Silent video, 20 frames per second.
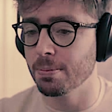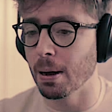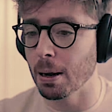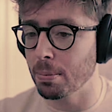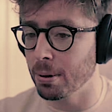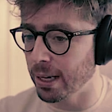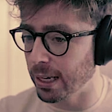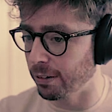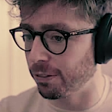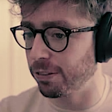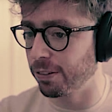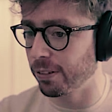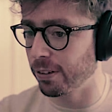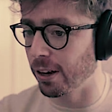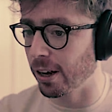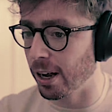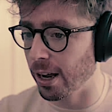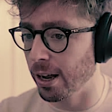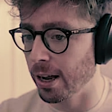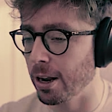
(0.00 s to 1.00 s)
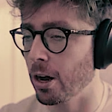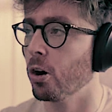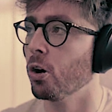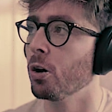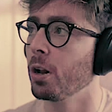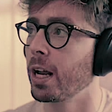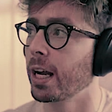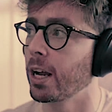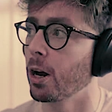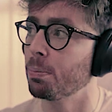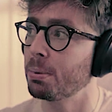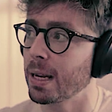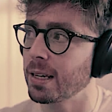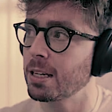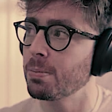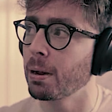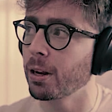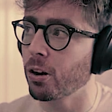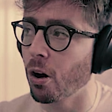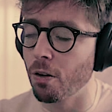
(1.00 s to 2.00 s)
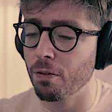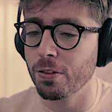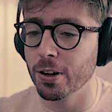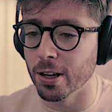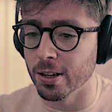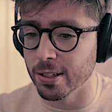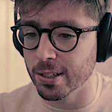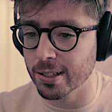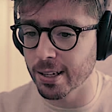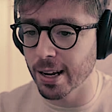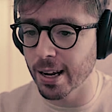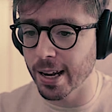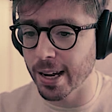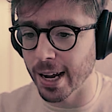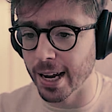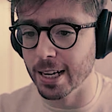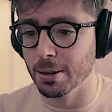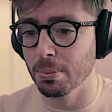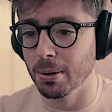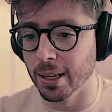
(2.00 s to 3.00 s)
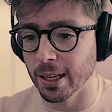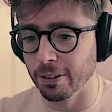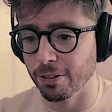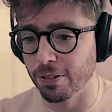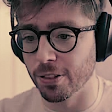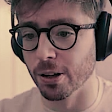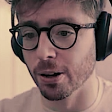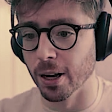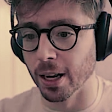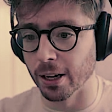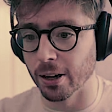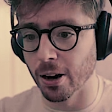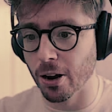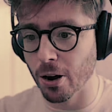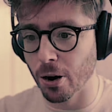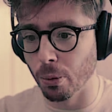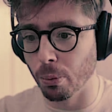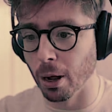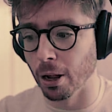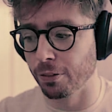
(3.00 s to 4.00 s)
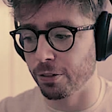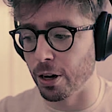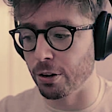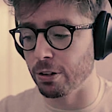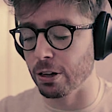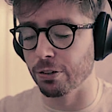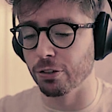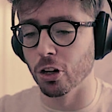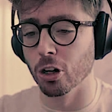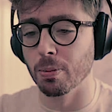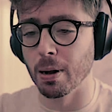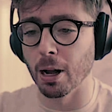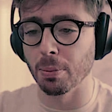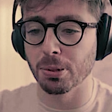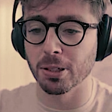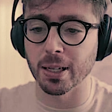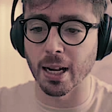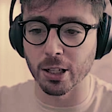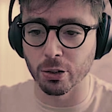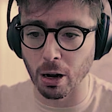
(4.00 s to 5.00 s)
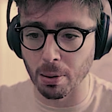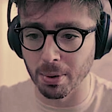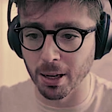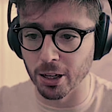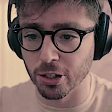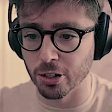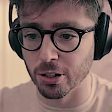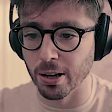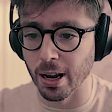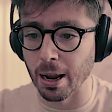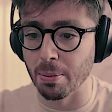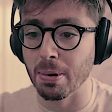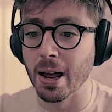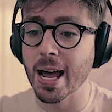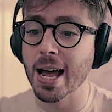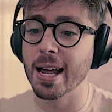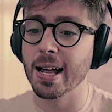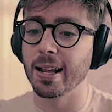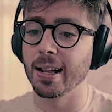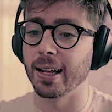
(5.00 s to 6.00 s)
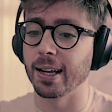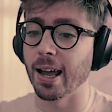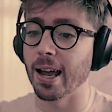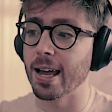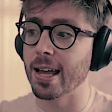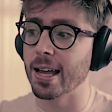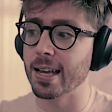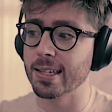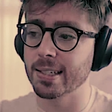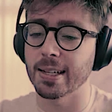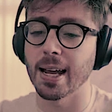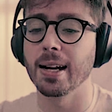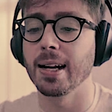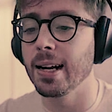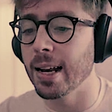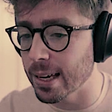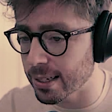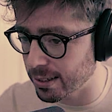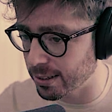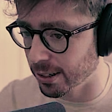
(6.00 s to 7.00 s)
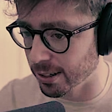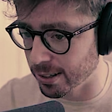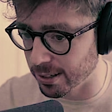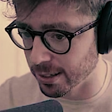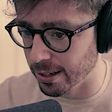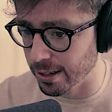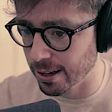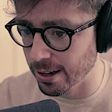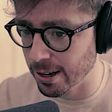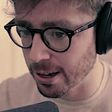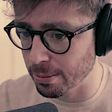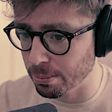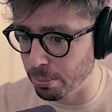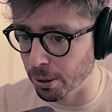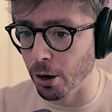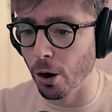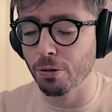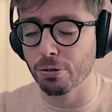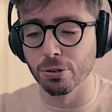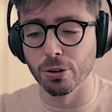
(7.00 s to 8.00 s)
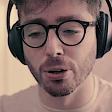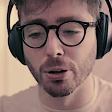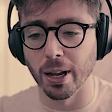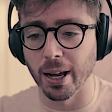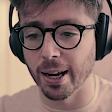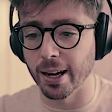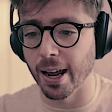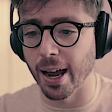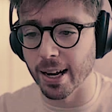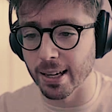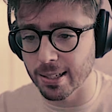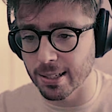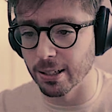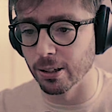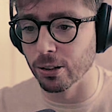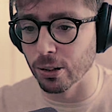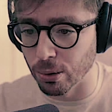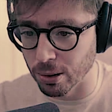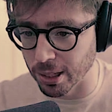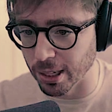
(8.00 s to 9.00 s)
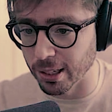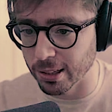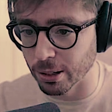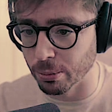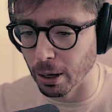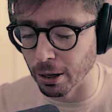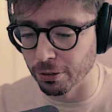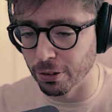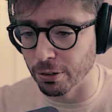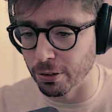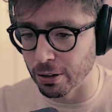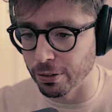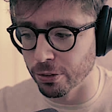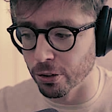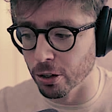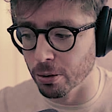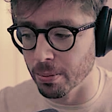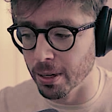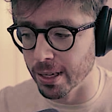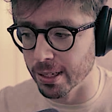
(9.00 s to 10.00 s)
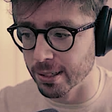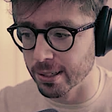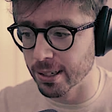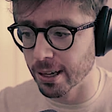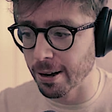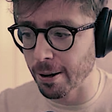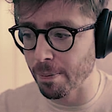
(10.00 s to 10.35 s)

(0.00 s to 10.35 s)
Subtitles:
my belief, or like updated my confidence in the belief that like welfare reform helps us get to abolition. I'm like slightly less certain, but overall I still do think that welfare reform is